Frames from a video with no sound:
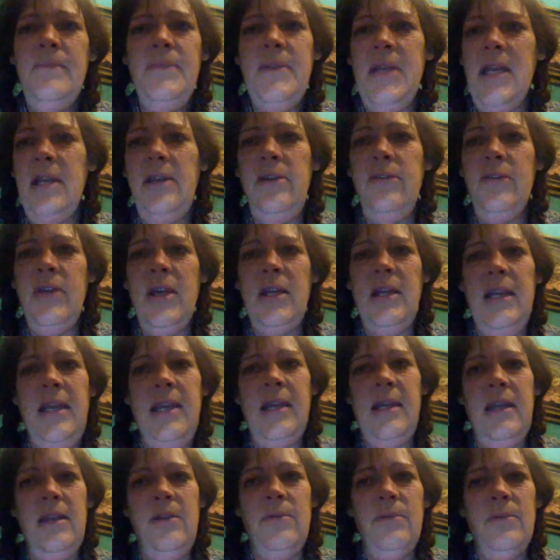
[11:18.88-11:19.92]
Now you've got to
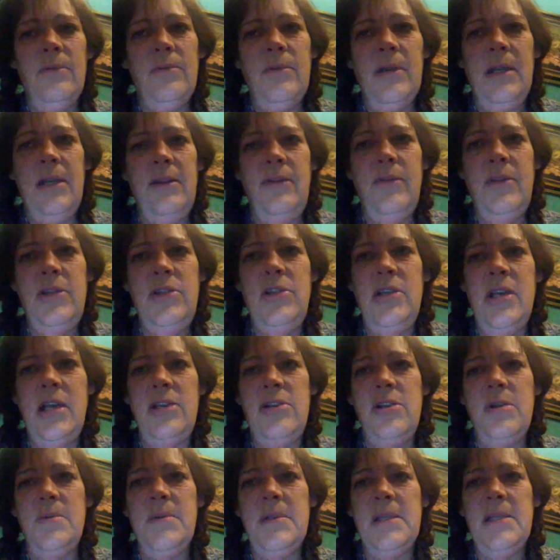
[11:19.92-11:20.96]
get rid of the
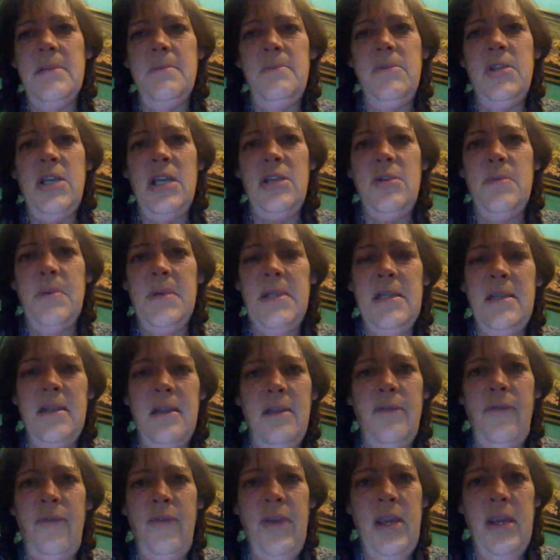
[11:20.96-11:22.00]
judge judgments
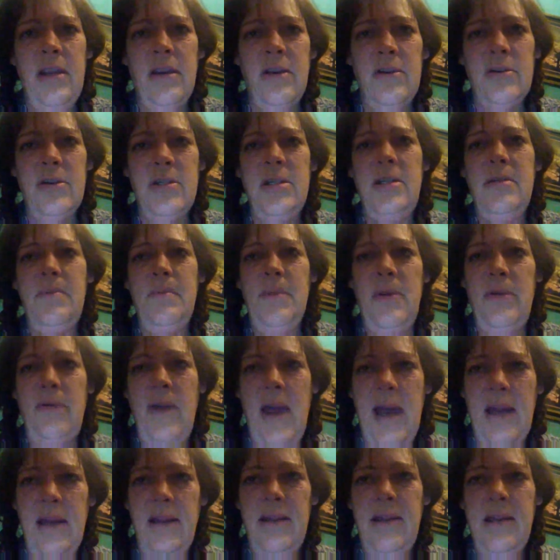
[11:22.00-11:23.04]
and the fears to move
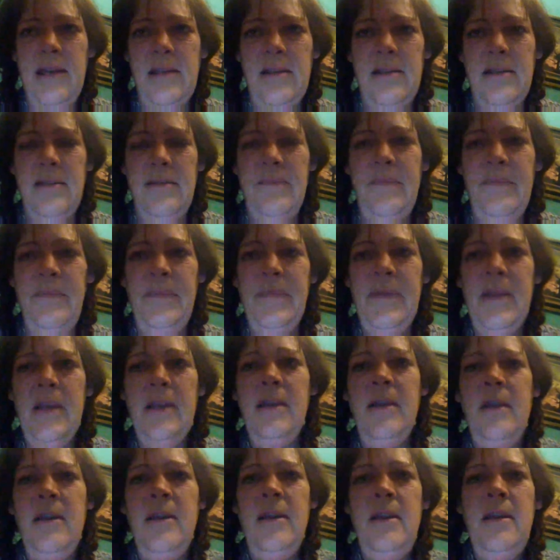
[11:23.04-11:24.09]
out of this.
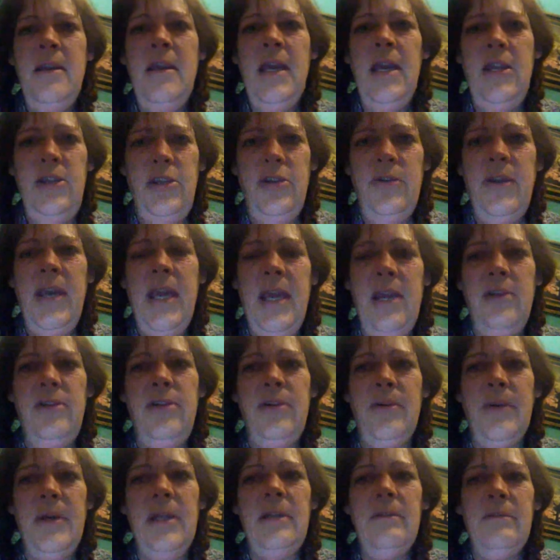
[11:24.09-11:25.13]
And you can
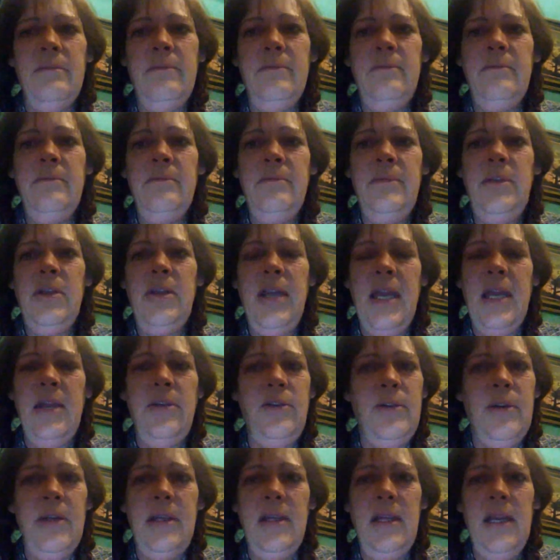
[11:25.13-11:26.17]
do it. You
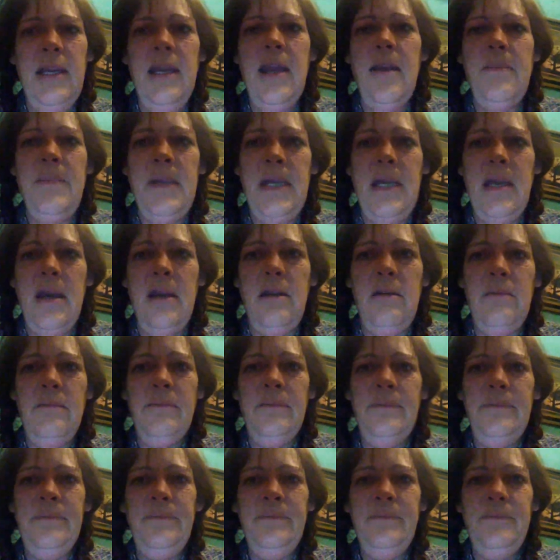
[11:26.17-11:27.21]
can do it. It can be done.
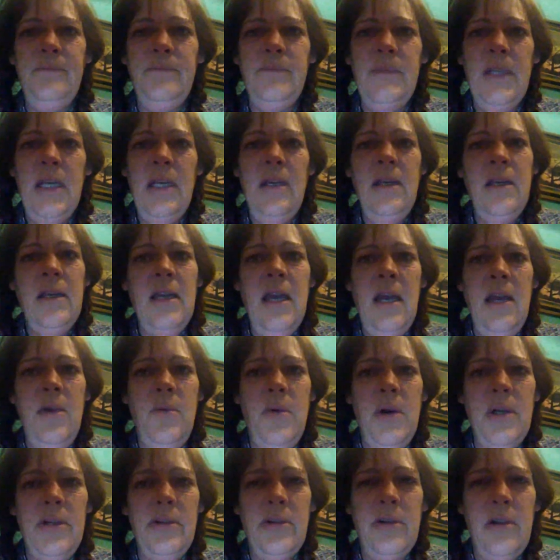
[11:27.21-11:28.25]
Kind
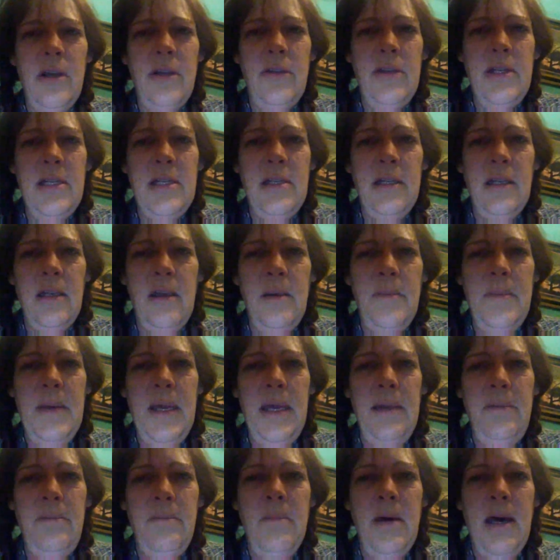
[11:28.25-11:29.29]
of wondered on this a little
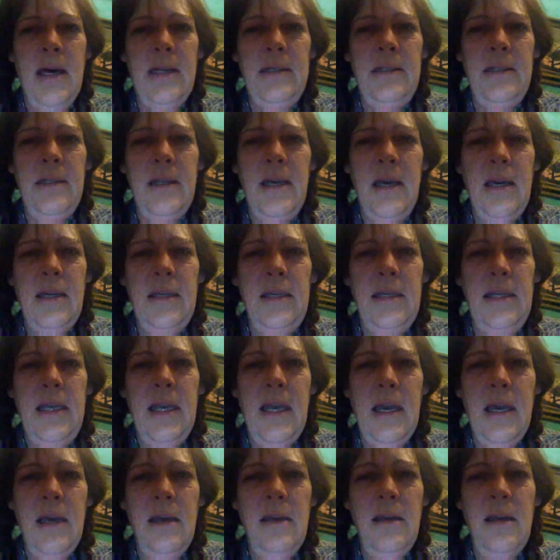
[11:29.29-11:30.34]
bit, but uh,
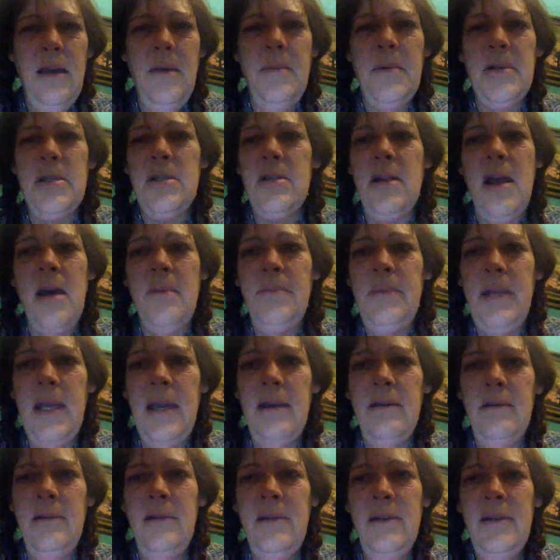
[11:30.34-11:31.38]
yeah, I'm going to stop
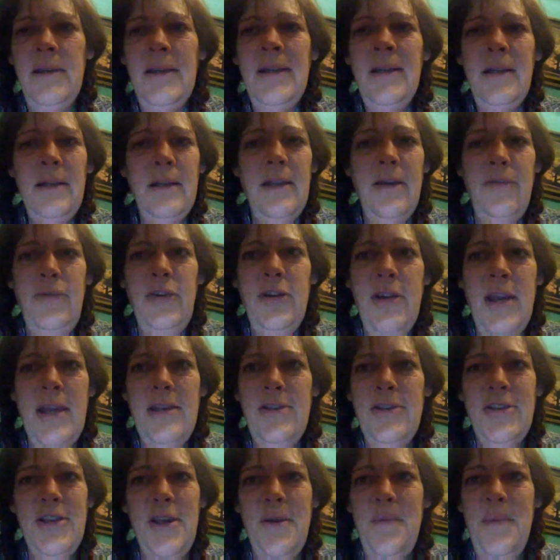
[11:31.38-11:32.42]
now. Love you
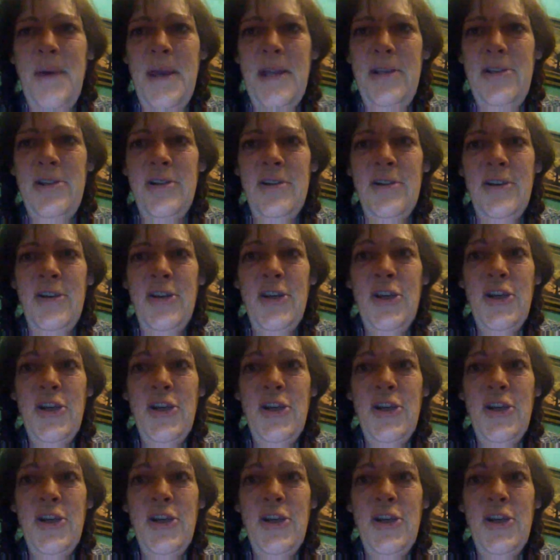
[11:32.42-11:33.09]
guys so much.